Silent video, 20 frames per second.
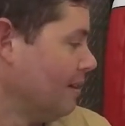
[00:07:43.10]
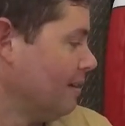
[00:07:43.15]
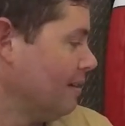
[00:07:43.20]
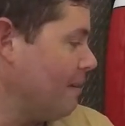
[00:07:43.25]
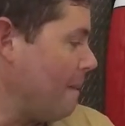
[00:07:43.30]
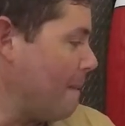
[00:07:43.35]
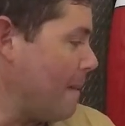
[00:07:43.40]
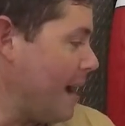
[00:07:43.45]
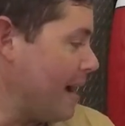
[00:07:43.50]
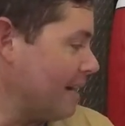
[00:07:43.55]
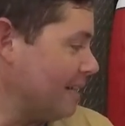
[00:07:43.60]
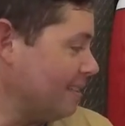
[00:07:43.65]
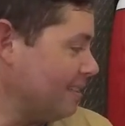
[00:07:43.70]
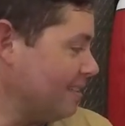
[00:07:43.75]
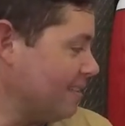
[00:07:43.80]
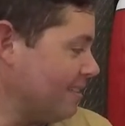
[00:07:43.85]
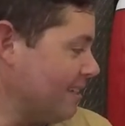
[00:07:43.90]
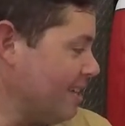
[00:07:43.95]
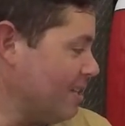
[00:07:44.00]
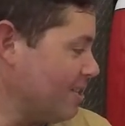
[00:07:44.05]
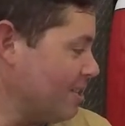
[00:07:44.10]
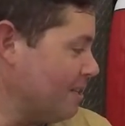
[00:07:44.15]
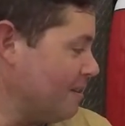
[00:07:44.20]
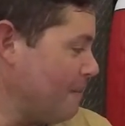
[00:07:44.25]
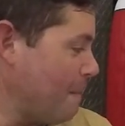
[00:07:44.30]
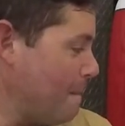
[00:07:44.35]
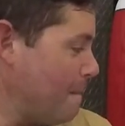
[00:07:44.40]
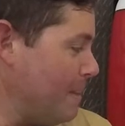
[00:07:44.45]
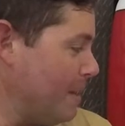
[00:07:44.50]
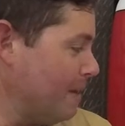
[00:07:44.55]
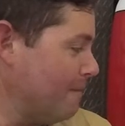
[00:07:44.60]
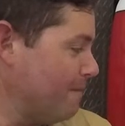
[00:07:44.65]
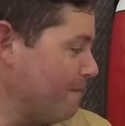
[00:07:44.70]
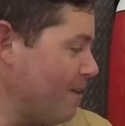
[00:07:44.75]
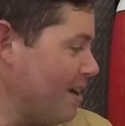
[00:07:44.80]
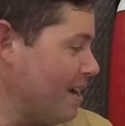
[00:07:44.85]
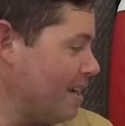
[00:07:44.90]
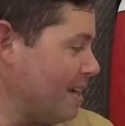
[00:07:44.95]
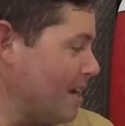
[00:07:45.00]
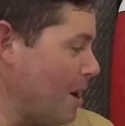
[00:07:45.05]
Back at the station, Big
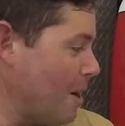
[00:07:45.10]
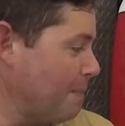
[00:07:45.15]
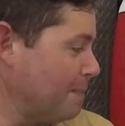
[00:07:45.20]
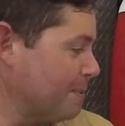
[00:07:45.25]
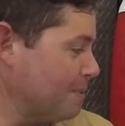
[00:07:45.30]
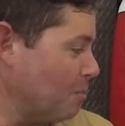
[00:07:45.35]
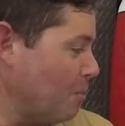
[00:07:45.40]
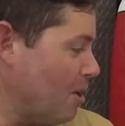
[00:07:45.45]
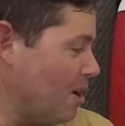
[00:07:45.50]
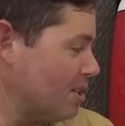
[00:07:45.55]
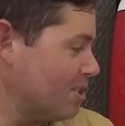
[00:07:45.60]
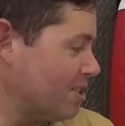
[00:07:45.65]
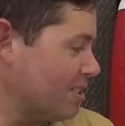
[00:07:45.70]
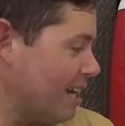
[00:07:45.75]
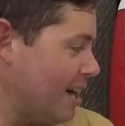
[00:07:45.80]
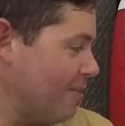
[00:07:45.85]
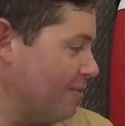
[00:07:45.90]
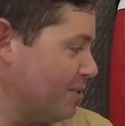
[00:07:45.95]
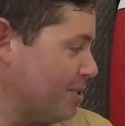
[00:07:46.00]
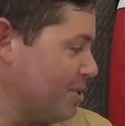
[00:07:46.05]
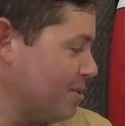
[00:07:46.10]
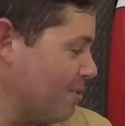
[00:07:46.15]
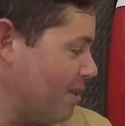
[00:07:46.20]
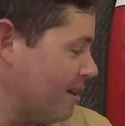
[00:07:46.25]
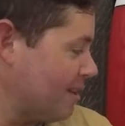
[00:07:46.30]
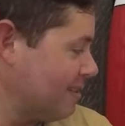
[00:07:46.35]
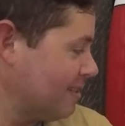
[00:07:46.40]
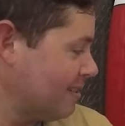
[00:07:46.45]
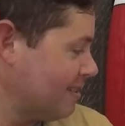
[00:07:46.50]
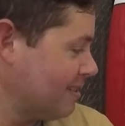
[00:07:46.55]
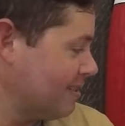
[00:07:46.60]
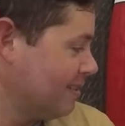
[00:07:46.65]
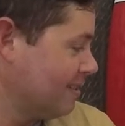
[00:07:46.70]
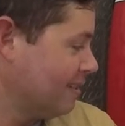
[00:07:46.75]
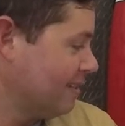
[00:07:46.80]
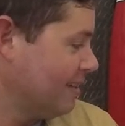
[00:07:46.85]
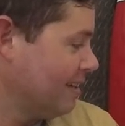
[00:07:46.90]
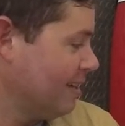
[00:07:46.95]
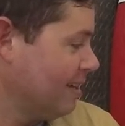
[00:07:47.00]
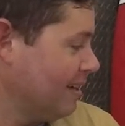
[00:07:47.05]
Frank helps wash down the trucks.
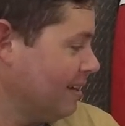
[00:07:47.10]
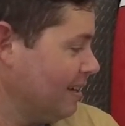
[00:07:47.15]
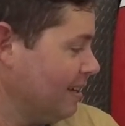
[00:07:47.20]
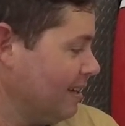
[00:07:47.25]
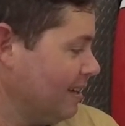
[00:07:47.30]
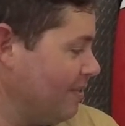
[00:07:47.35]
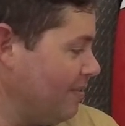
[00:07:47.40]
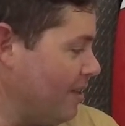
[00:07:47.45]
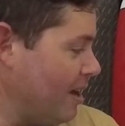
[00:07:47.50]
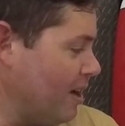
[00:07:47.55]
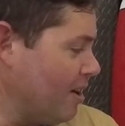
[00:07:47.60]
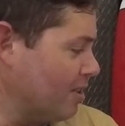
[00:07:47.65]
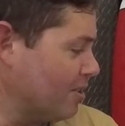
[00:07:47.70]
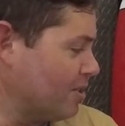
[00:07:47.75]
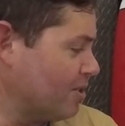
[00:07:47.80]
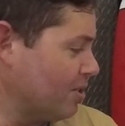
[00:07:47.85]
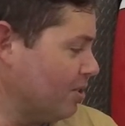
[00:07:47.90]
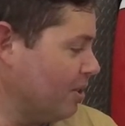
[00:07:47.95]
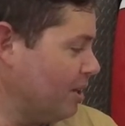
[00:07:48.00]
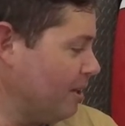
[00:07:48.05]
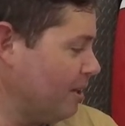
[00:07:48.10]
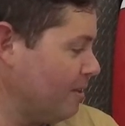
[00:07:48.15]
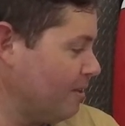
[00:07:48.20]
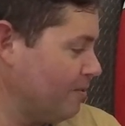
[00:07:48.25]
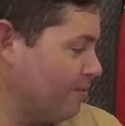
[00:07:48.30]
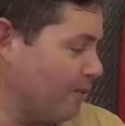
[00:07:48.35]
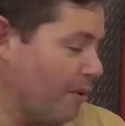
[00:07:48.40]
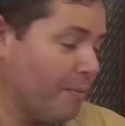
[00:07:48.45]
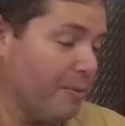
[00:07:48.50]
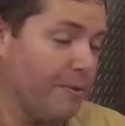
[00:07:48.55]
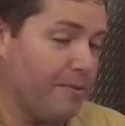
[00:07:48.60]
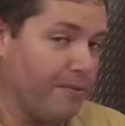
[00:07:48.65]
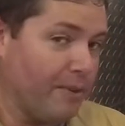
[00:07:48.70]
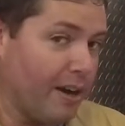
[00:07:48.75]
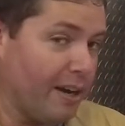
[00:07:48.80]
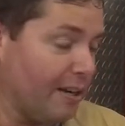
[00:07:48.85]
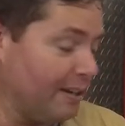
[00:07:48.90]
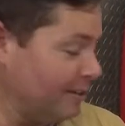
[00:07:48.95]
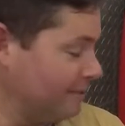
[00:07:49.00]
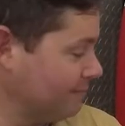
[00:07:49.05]
They are sooty from the
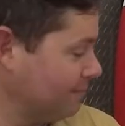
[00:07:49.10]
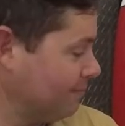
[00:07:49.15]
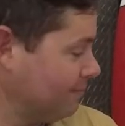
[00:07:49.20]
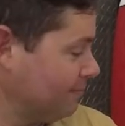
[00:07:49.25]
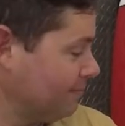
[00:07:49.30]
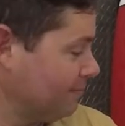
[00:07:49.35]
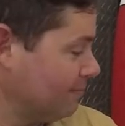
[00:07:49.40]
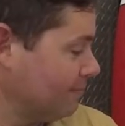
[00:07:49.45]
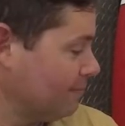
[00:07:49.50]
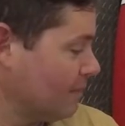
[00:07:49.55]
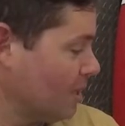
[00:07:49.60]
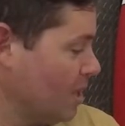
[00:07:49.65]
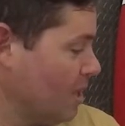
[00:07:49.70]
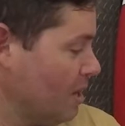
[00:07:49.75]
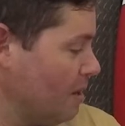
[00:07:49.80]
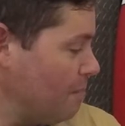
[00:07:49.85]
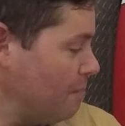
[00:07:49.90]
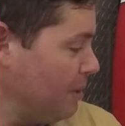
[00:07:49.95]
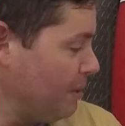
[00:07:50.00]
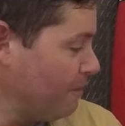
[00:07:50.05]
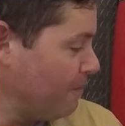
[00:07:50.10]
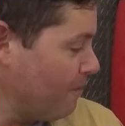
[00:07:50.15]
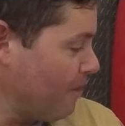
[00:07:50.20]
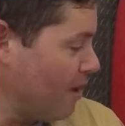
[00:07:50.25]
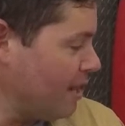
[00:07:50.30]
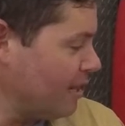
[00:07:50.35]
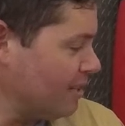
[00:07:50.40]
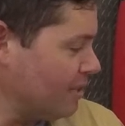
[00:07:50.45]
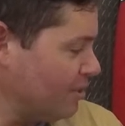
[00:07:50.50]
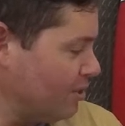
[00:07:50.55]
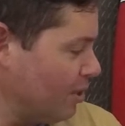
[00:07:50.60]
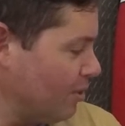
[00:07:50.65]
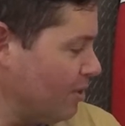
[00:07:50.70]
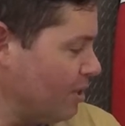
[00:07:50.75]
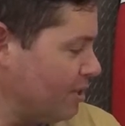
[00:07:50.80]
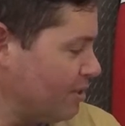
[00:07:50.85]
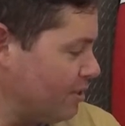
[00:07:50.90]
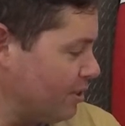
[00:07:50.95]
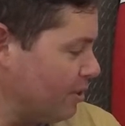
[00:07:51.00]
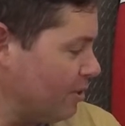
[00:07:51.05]
fire. Big Frank is
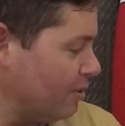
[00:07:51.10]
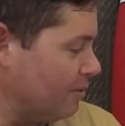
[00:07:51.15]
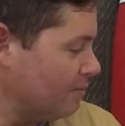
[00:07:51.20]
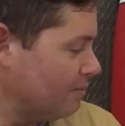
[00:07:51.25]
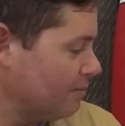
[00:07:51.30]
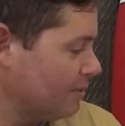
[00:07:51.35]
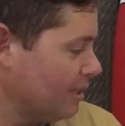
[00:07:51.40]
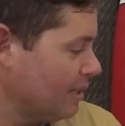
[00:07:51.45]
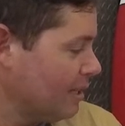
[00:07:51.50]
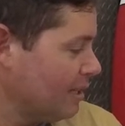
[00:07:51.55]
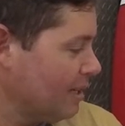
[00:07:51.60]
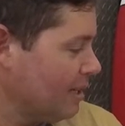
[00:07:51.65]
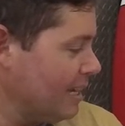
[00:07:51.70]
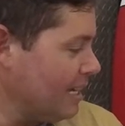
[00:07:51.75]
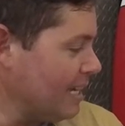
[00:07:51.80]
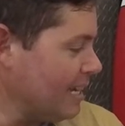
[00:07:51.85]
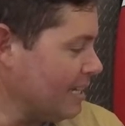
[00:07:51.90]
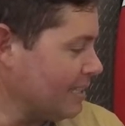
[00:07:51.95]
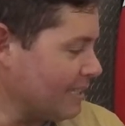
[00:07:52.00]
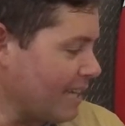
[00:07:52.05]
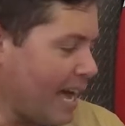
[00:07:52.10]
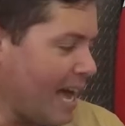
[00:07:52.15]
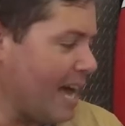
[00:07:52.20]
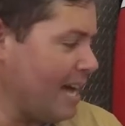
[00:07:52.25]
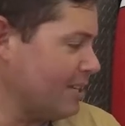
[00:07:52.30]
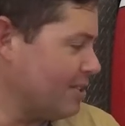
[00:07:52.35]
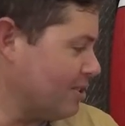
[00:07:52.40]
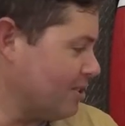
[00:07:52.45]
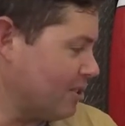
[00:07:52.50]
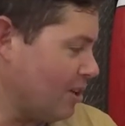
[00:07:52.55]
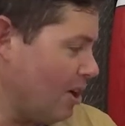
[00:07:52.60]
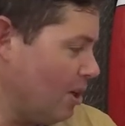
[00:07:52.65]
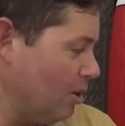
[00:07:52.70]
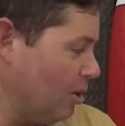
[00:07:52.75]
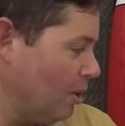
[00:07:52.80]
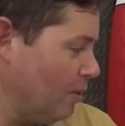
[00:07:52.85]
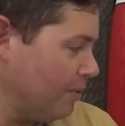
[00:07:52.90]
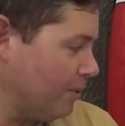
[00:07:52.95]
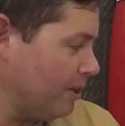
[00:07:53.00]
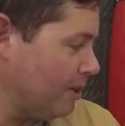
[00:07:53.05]
dirty too. He has ashes all
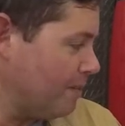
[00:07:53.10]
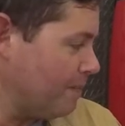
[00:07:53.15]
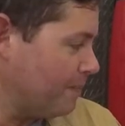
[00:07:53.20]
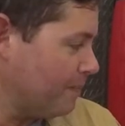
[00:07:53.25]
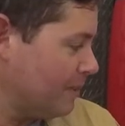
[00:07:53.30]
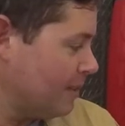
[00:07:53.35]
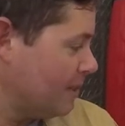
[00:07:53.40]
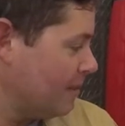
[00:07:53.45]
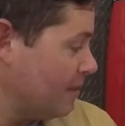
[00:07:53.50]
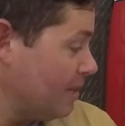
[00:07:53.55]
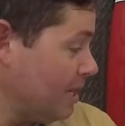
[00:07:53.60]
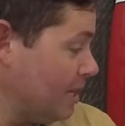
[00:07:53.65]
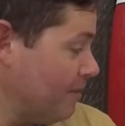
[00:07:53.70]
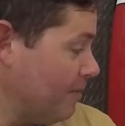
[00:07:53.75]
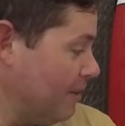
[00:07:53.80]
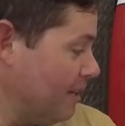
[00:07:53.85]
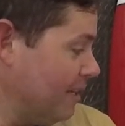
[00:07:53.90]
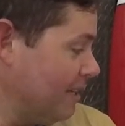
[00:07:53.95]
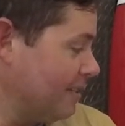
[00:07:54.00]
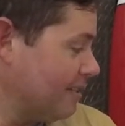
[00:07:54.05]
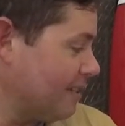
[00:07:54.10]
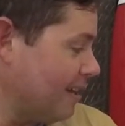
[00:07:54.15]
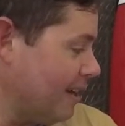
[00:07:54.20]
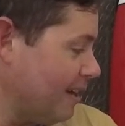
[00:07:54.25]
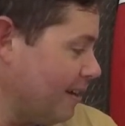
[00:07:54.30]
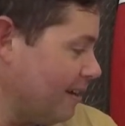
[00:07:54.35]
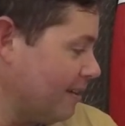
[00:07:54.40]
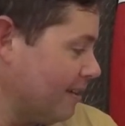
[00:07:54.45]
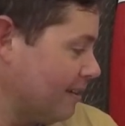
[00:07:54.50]
over him, even in his hair.